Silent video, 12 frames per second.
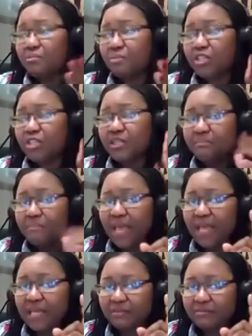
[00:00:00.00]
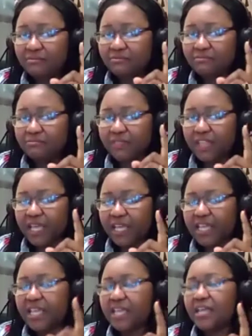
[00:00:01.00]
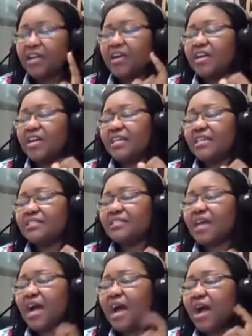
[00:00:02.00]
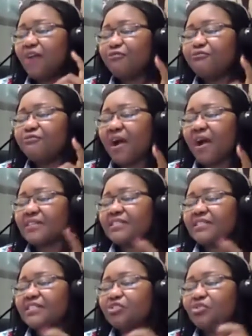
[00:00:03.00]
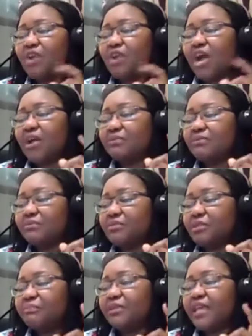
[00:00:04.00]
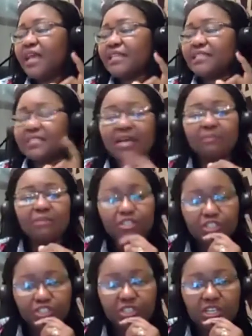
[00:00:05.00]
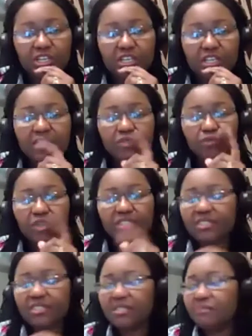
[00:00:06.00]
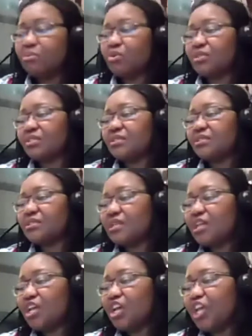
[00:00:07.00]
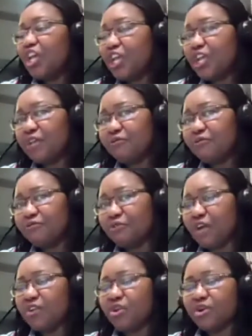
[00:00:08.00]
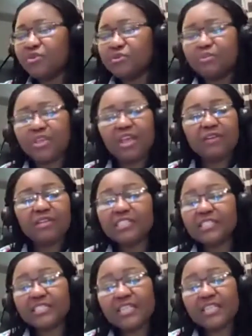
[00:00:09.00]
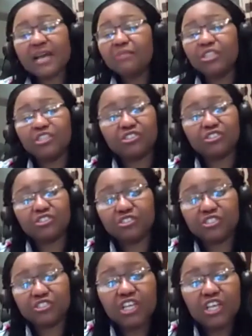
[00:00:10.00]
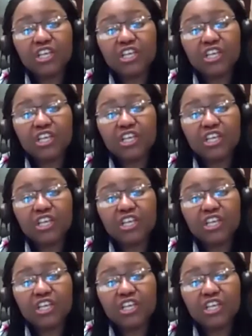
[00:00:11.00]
but the main thing here is how fast you can repair the damage is what is important. If you are not repairing the damage,